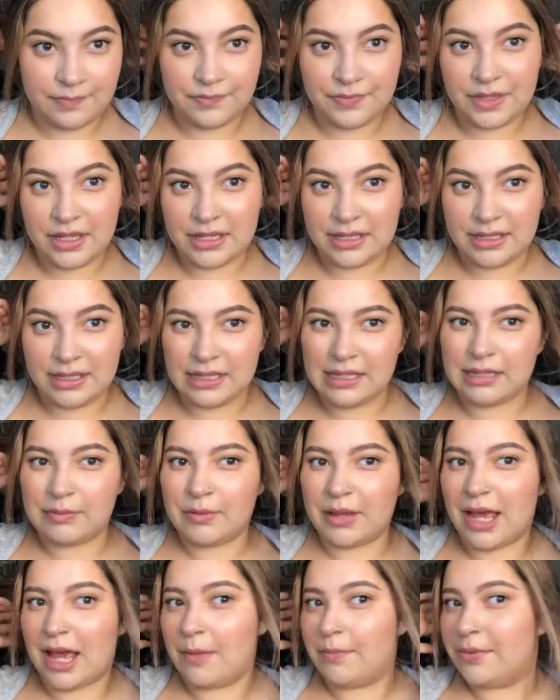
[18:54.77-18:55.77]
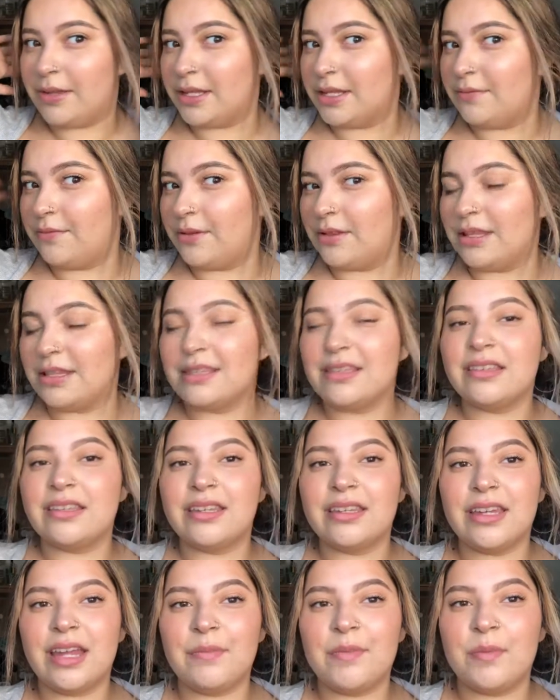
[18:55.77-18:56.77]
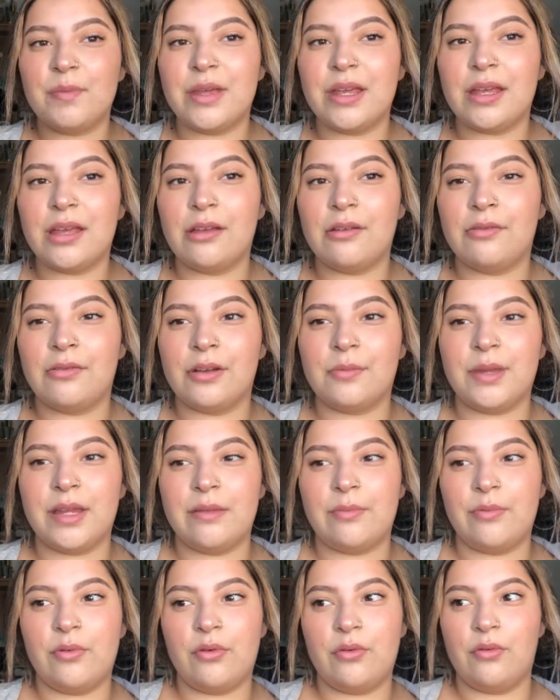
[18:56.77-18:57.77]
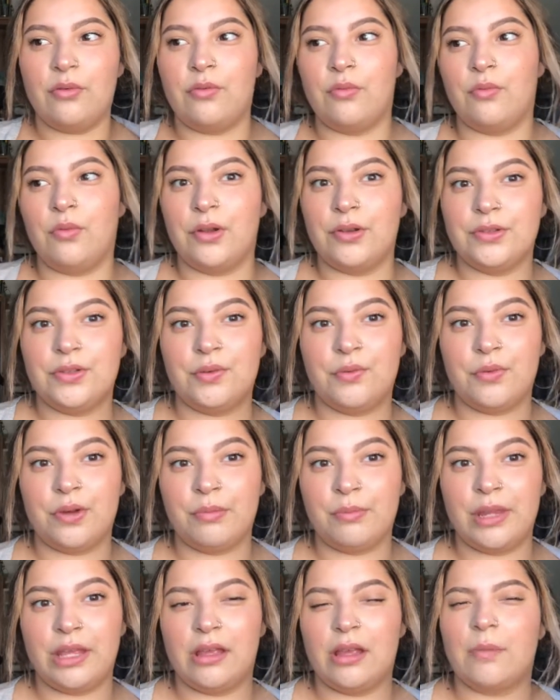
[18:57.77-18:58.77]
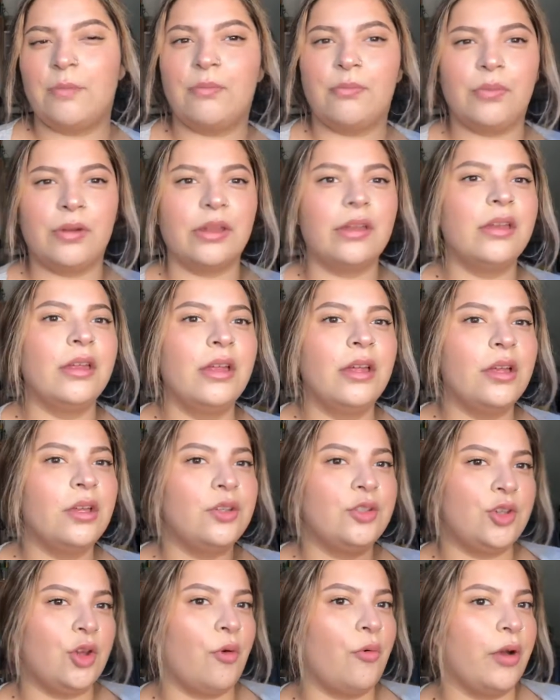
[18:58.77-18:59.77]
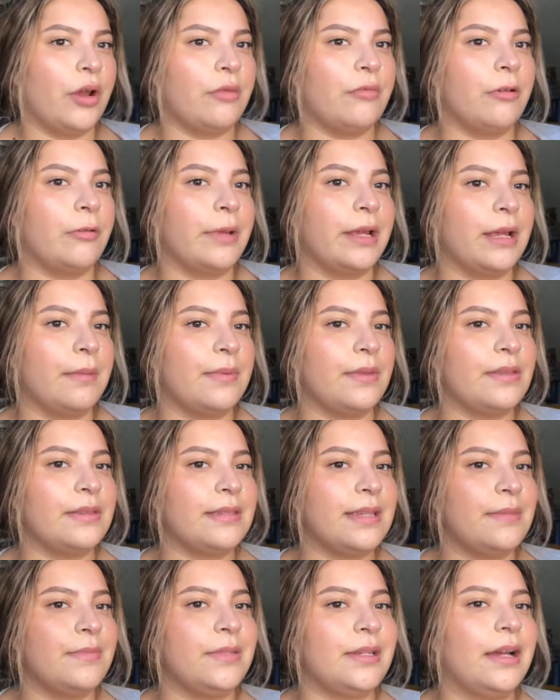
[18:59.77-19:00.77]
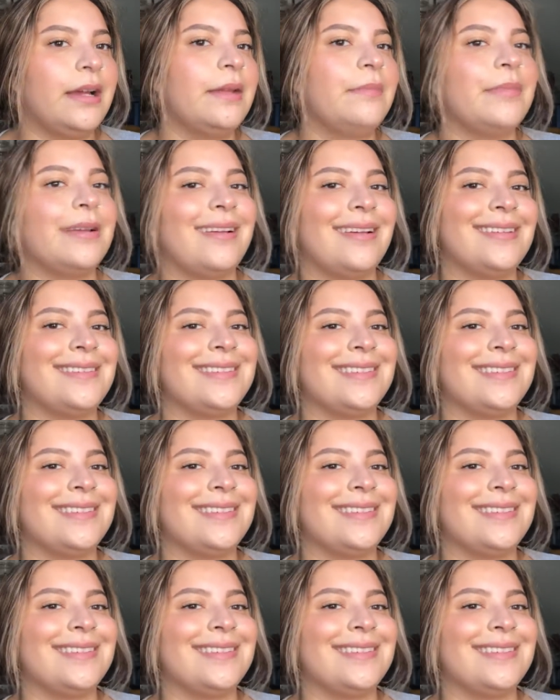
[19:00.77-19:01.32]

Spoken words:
This is what happens this is the type of makeup for people who want to wear makeup but don't want to wear makeup at the same time because